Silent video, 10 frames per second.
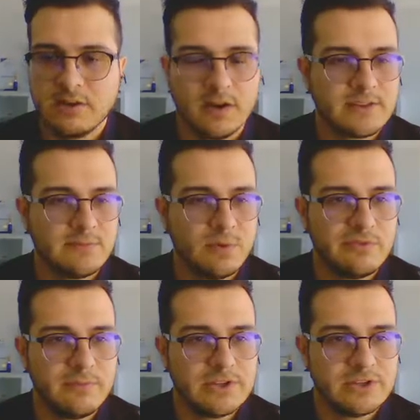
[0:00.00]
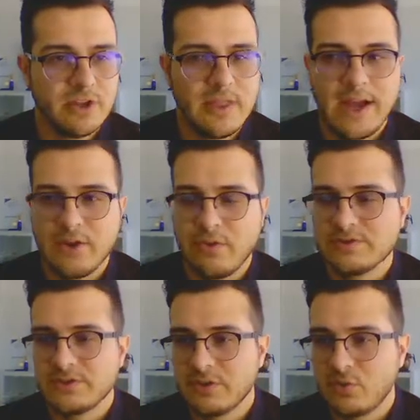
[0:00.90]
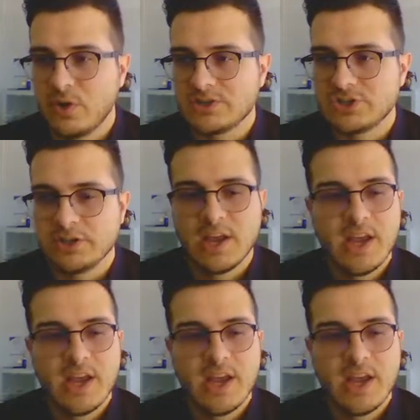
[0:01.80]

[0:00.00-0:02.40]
I'll get some more information on that. I know that was another question,